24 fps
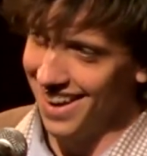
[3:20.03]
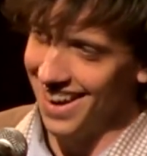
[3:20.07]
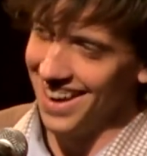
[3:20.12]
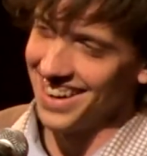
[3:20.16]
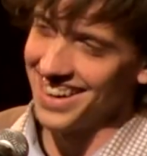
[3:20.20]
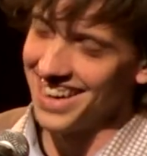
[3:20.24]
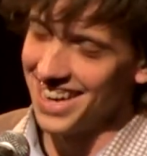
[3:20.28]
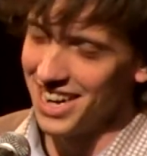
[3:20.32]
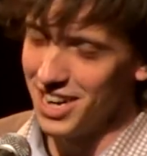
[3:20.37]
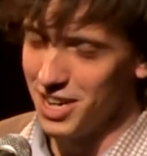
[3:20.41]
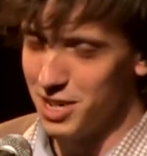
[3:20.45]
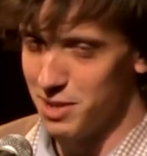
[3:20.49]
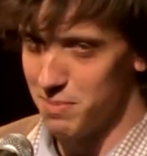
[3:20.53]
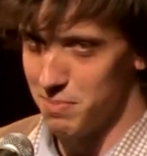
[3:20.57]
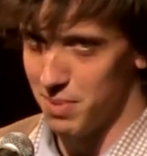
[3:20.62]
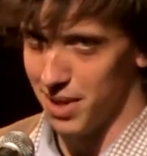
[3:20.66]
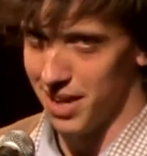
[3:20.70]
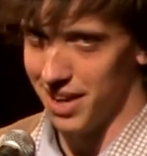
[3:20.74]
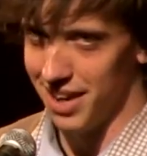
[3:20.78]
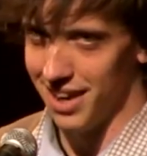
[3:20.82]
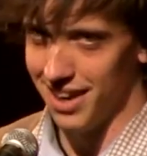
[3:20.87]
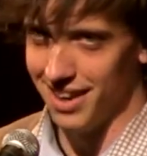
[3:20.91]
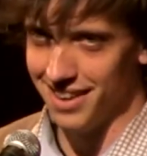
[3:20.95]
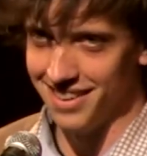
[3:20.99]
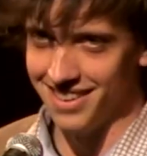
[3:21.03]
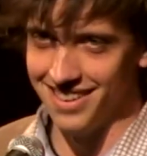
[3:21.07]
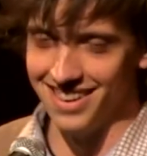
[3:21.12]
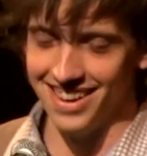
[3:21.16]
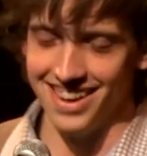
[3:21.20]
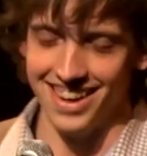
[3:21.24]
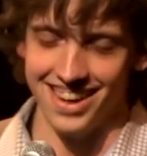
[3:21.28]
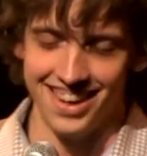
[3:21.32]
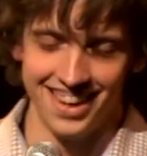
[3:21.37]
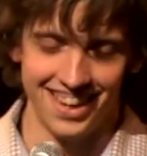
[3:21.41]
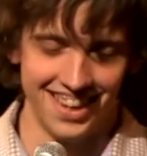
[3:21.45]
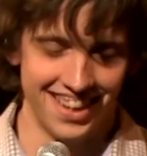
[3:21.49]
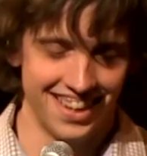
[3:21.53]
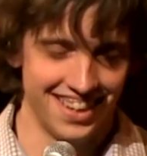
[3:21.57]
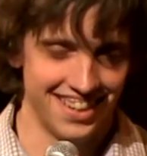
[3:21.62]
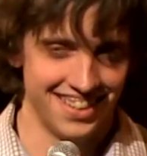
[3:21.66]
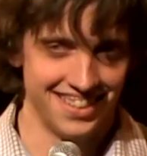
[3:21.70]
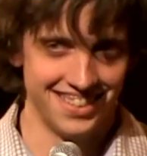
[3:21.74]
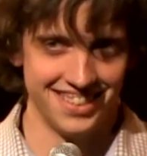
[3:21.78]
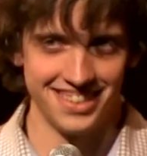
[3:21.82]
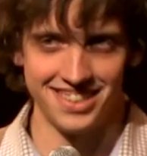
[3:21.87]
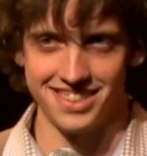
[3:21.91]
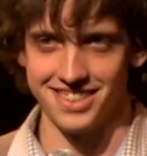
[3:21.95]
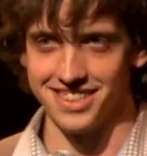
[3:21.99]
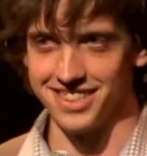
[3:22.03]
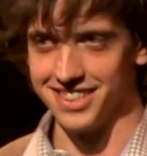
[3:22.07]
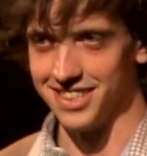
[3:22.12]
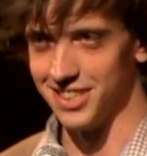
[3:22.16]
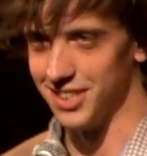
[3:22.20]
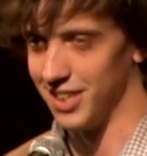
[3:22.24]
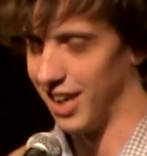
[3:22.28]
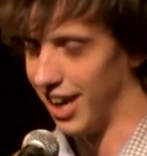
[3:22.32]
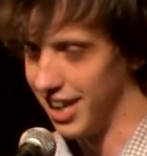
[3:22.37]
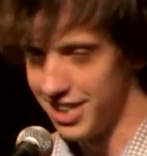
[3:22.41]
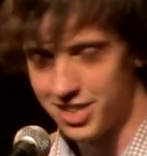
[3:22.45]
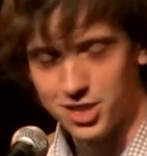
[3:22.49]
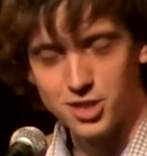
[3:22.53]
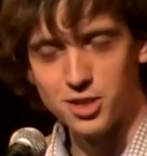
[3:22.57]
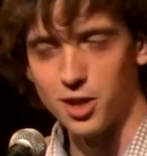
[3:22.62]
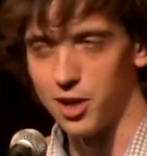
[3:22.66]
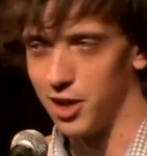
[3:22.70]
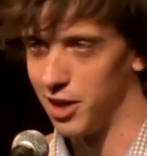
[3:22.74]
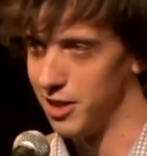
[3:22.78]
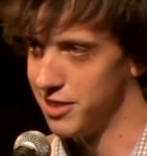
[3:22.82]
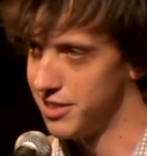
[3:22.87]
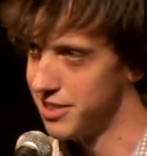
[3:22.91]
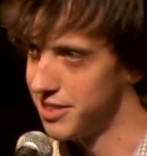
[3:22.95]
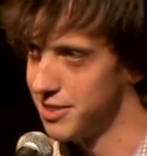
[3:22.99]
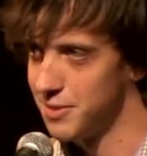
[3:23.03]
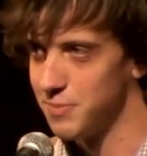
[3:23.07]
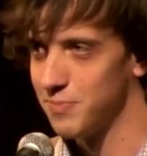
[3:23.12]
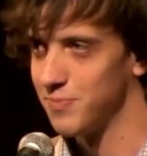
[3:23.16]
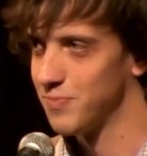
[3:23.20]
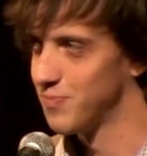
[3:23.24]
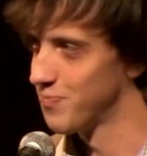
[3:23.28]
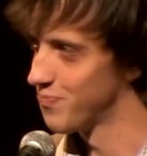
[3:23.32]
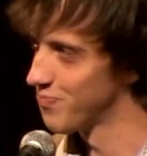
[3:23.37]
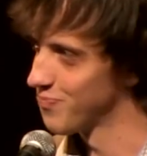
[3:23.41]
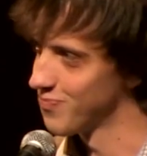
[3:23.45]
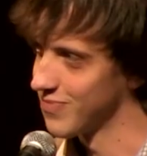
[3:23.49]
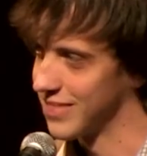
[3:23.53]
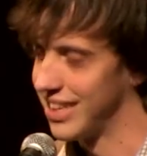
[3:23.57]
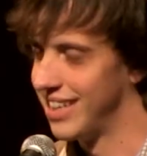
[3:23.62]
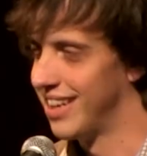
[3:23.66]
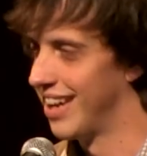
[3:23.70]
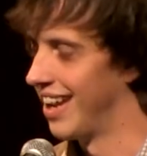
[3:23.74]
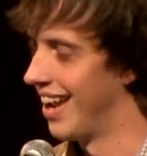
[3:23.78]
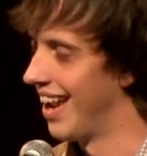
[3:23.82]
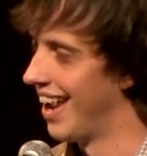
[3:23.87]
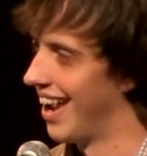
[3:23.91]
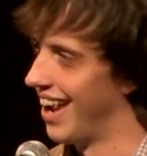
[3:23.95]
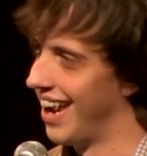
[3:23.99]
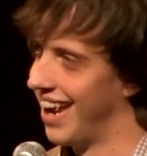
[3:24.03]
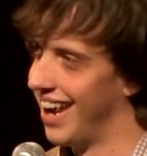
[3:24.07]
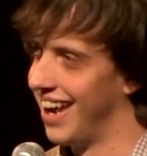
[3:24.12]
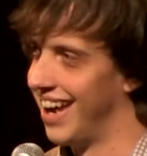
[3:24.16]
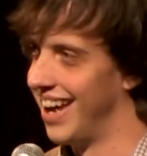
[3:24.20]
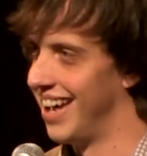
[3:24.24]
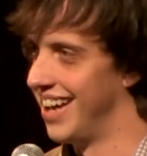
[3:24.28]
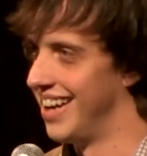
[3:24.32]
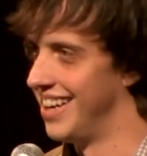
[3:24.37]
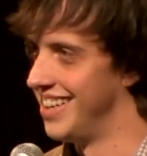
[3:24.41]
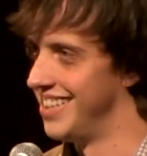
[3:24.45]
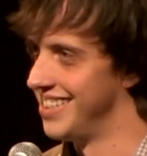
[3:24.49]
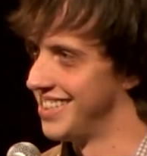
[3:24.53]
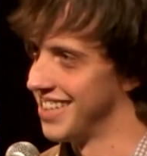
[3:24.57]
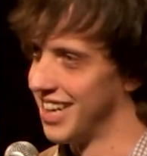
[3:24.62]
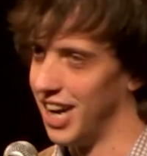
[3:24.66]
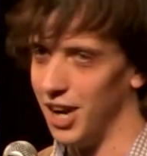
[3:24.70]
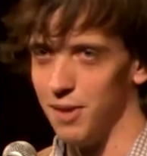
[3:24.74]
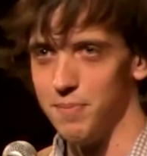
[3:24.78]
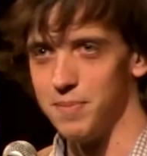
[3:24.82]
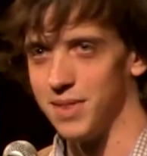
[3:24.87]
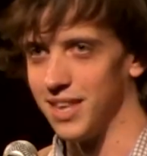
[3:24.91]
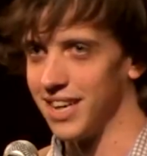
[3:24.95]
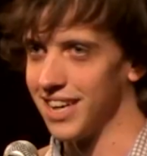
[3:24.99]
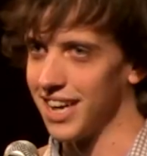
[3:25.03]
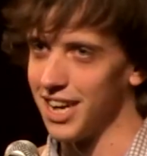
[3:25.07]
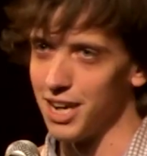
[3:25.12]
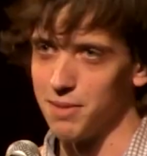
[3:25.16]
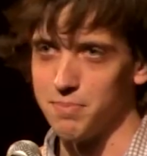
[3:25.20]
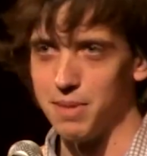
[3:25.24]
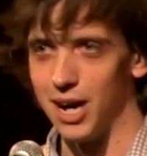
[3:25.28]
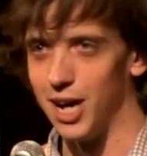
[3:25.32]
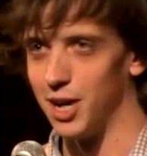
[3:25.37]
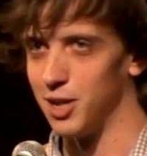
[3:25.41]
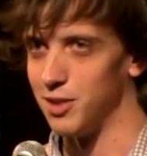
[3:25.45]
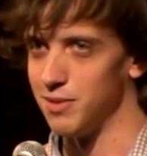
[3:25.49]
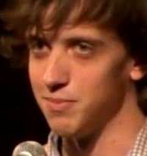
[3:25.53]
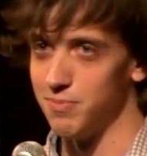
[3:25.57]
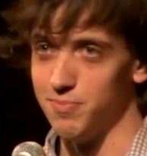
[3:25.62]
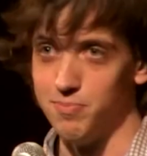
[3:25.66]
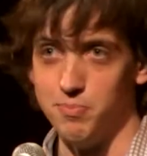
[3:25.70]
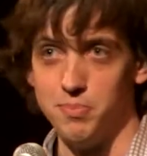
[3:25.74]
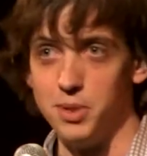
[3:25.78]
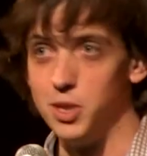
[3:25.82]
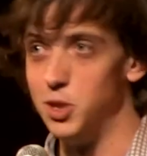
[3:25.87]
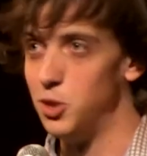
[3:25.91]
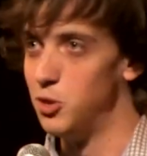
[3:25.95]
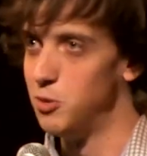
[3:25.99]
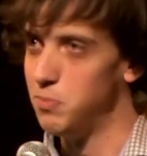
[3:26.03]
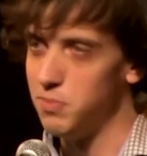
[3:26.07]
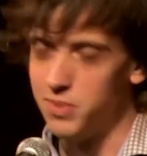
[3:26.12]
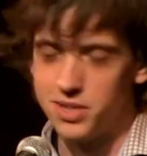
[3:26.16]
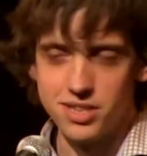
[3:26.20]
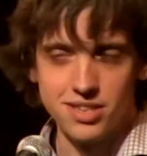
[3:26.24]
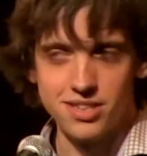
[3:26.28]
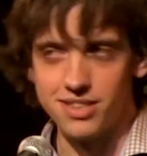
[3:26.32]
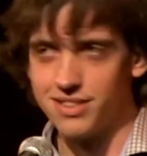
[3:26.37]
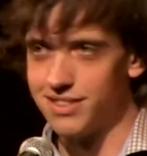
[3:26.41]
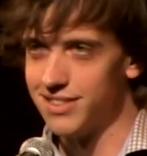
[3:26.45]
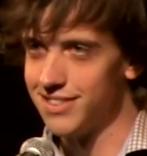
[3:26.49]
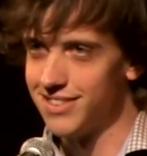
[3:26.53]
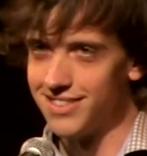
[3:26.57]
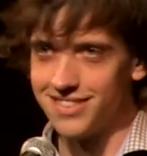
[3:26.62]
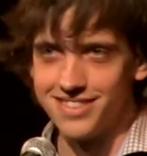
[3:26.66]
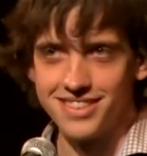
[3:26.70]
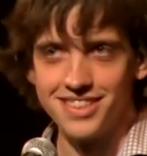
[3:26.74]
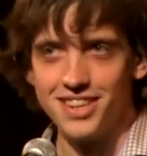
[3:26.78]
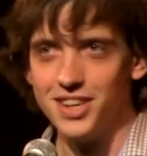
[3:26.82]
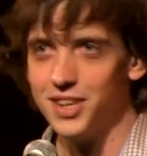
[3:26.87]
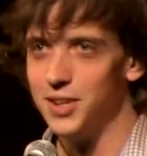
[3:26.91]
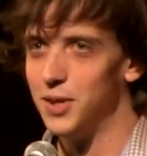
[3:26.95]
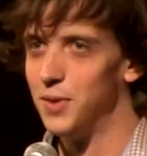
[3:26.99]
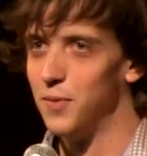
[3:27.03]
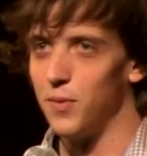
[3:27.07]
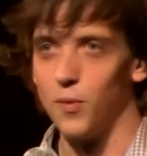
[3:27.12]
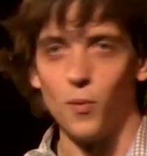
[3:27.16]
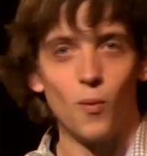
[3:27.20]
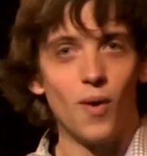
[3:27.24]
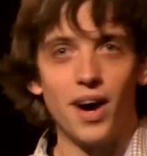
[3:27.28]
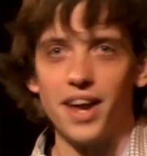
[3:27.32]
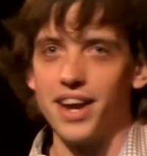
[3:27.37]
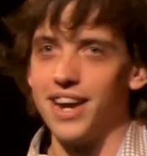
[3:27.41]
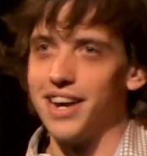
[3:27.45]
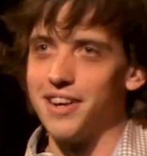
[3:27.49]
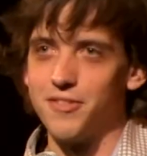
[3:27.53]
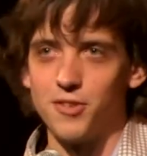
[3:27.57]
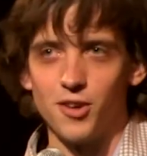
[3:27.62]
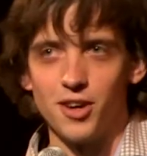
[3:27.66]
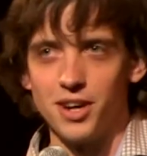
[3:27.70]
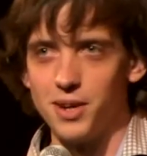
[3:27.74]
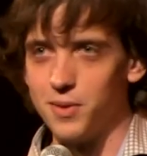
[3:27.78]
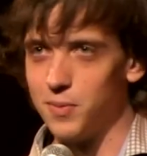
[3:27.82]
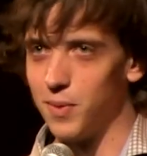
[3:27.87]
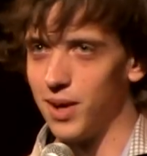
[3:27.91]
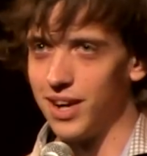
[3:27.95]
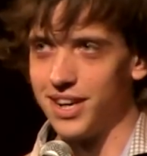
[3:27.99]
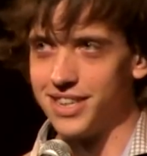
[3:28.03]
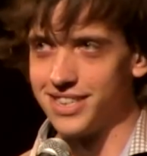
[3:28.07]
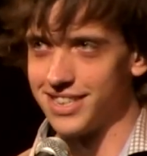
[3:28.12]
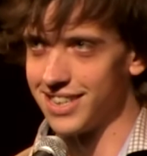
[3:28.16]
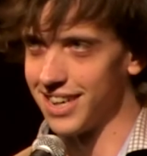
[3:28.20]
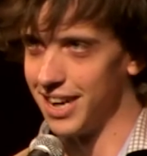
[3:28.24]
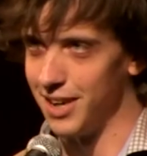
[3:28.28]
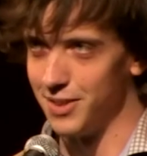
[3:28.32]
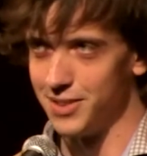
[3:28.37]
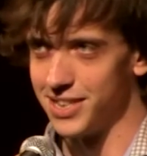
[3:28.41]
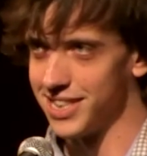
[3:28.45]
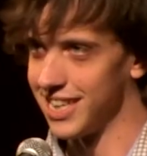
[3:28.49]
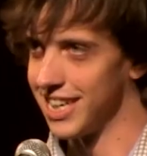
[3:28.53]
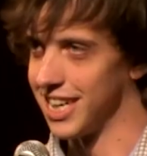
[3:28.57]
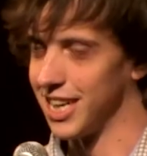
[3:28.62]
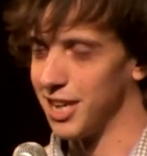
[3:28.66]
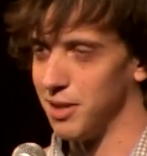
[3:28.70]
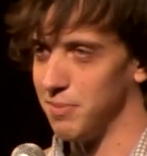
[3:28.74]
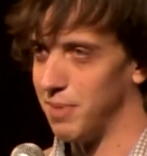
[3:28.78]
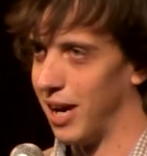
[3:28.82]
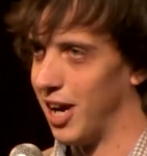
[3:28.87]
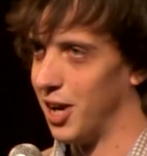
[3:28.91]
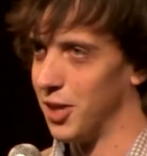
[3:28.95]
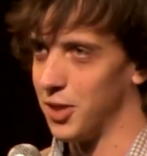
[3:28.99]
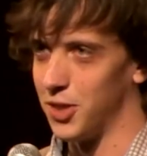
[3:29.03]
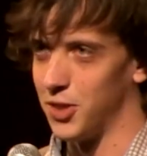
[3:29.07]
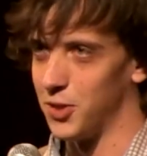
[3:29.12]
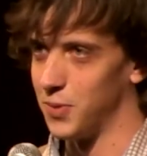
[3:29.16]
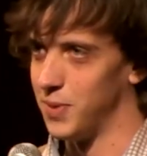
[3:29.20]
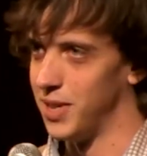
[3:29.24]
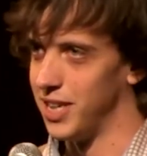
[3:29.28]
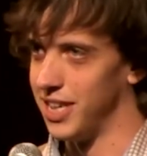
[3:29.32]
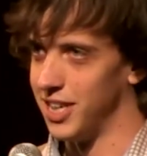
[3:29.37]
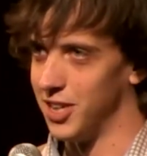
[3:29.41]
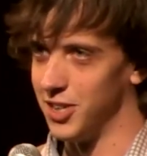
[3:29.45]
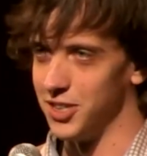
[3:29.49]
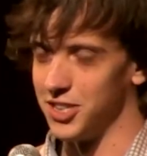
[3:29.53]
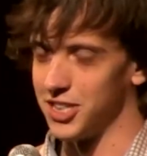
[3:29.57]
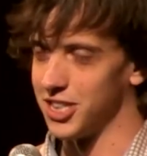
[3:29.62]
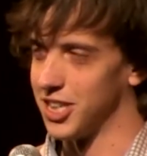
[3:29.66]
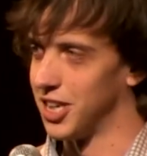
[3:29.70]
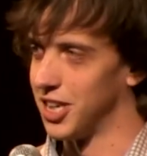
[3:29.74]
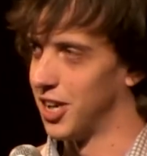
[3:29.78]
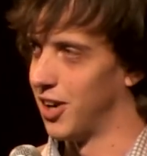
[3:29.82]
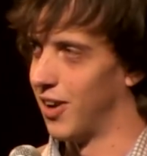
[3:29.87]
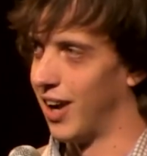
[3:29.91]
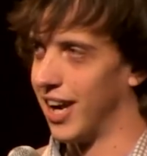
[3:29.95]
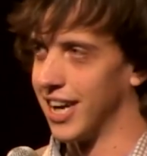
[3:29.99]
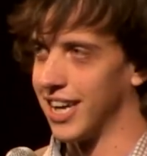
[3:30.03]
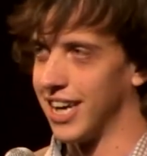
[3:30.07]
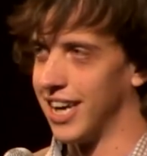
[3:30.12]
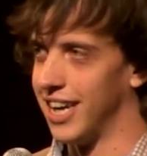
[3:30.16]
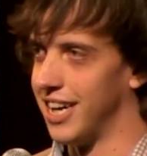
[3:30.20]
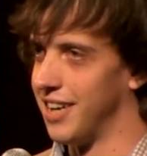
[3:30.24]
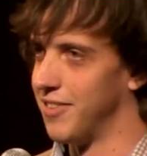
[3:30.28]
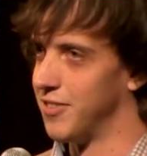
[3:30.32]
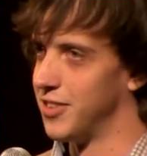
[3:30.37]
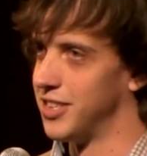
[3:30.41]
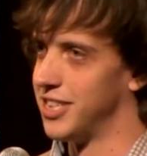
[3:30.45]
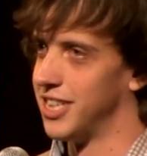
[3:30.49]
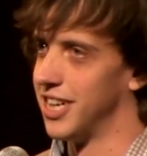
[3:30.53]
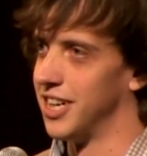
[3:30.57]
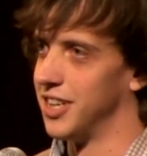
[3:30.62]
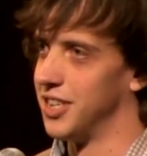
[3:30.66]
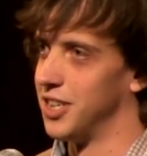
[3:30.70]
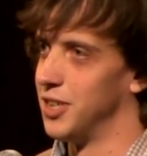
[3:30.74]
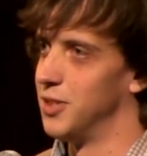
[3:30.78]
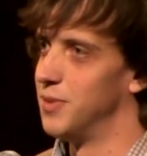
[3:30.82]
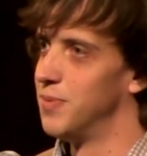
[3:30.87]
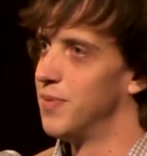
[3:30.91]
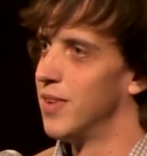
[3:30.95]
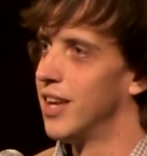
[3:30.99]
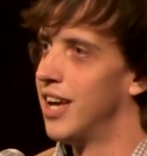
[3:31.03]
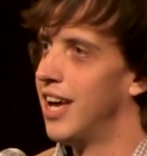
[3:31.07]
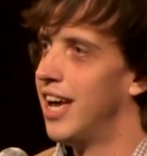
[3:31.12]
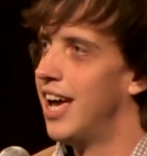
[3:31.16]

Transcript: I get into bed and I start. And I'm thinking about boobs and whatever it was that I was thinking about 3 years ago. I can't even tell you.